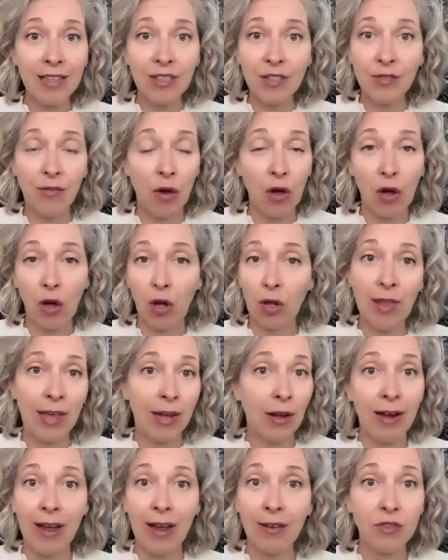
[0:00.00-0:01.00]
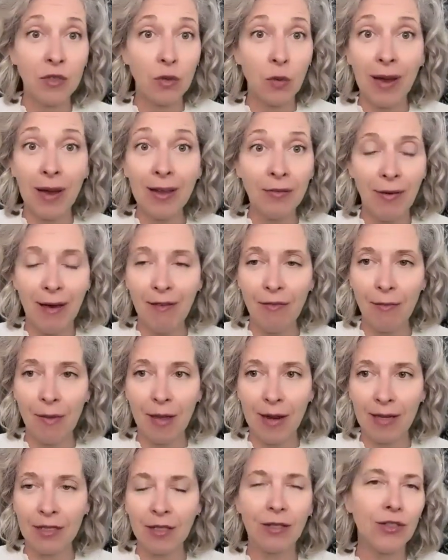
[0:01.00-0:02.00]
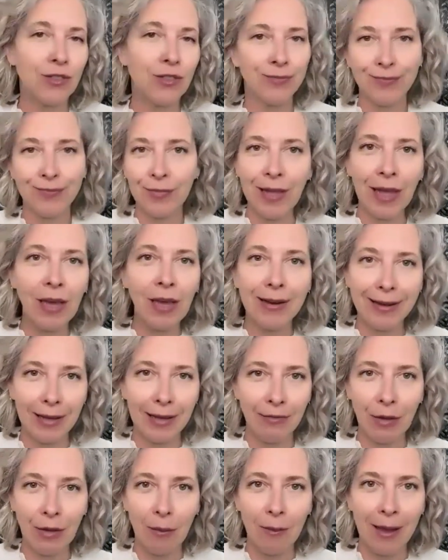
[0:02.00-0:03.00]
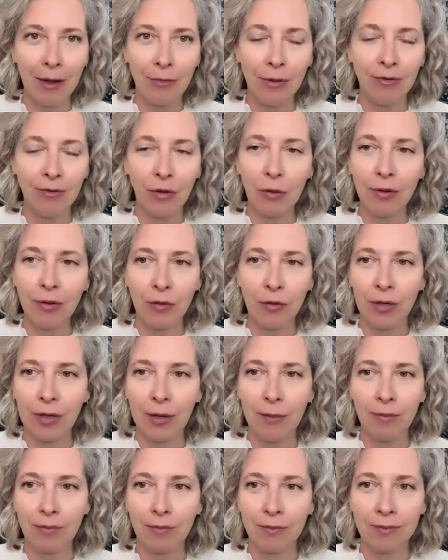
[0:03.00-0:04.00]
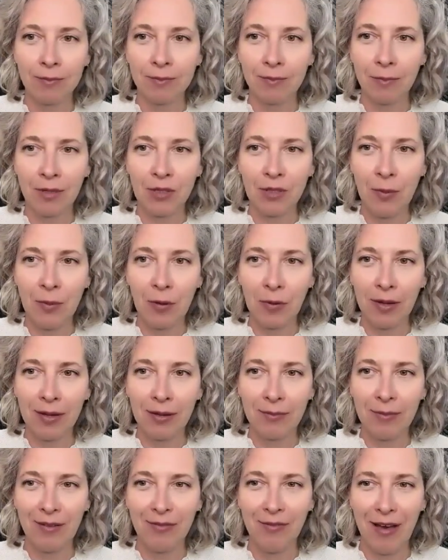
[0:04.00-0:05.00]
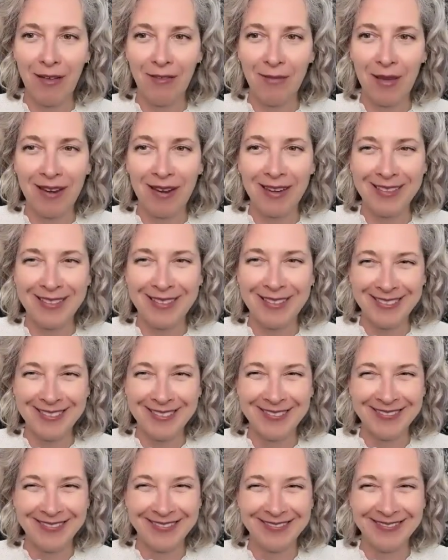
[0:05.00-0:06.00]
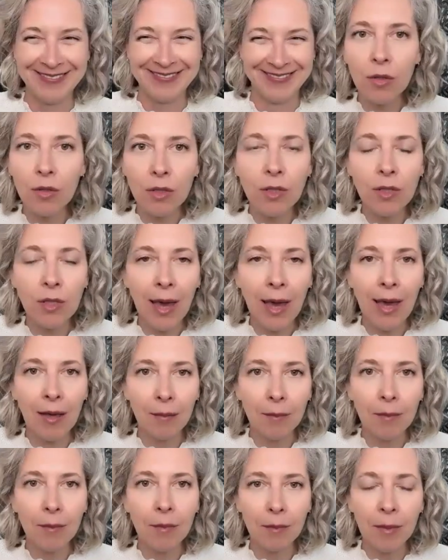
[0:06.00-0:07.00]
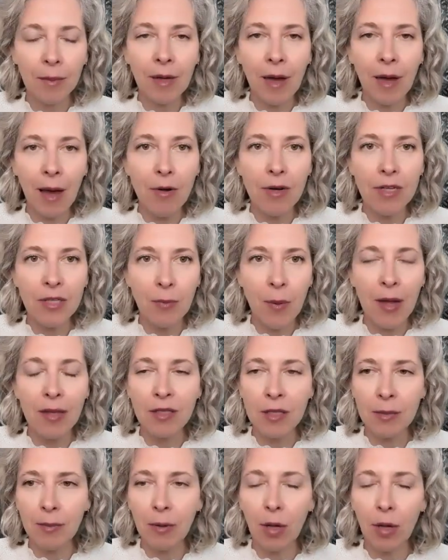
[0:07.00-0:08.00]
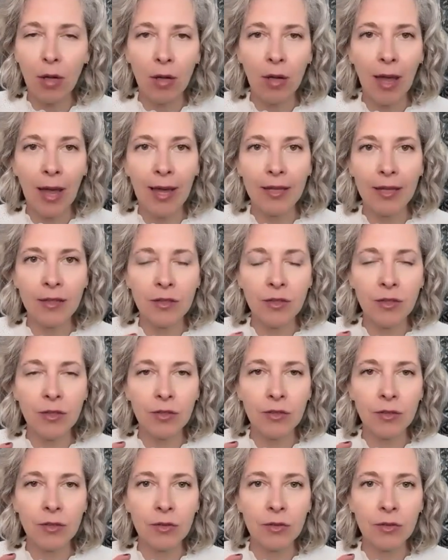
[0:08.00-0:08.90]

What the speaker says: next phone call, they don't have to wait 5 minutes, because they're going to give you a bad review if you keep postponing by 5 minutes. So yeah, become responsible. And